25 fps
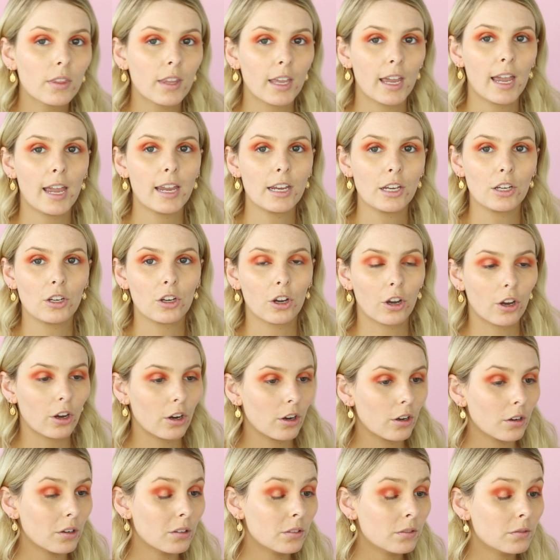There you
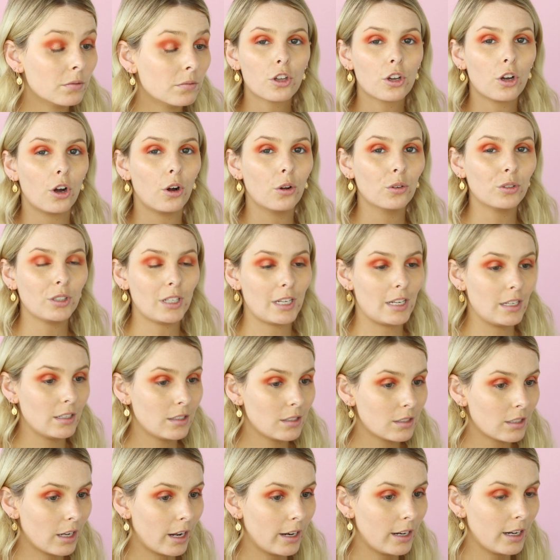go. The gold
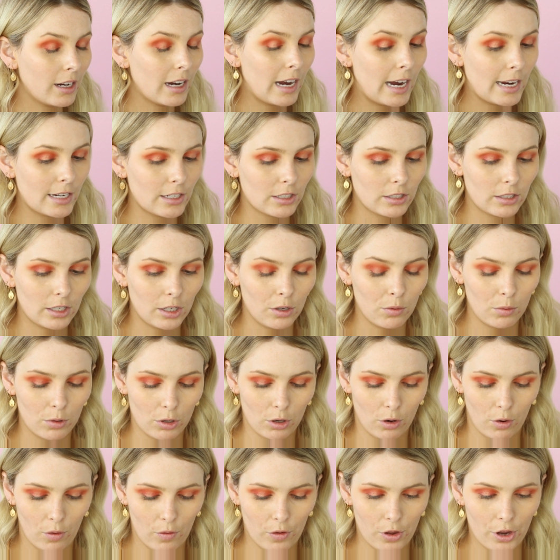is stunning. I just think
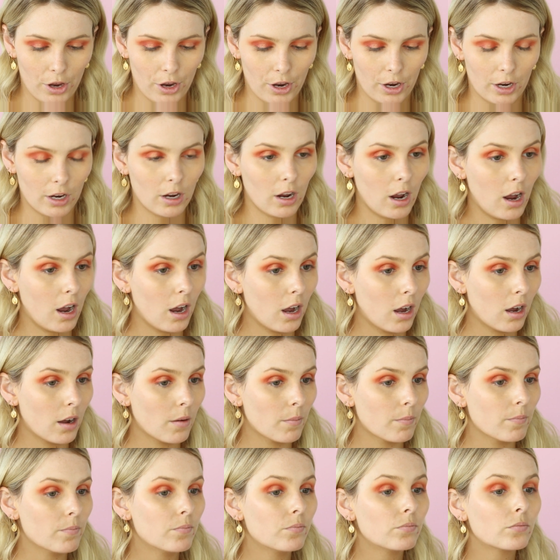with all the
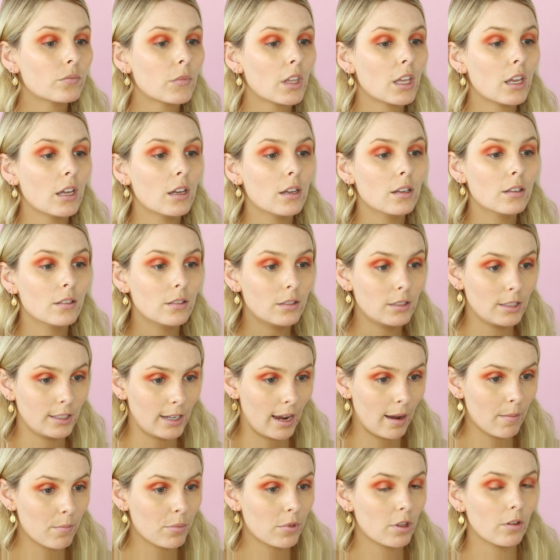
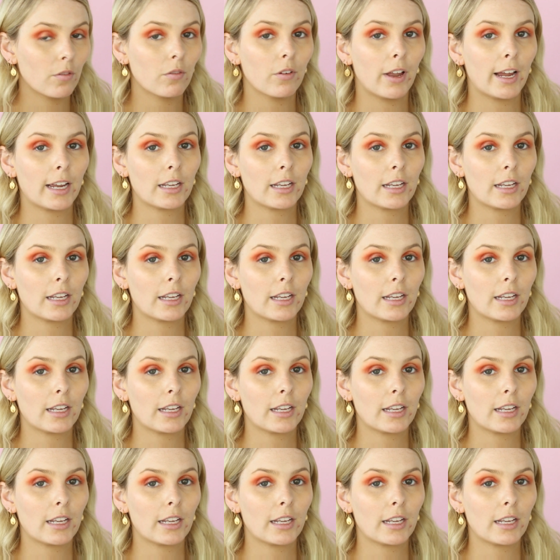depth of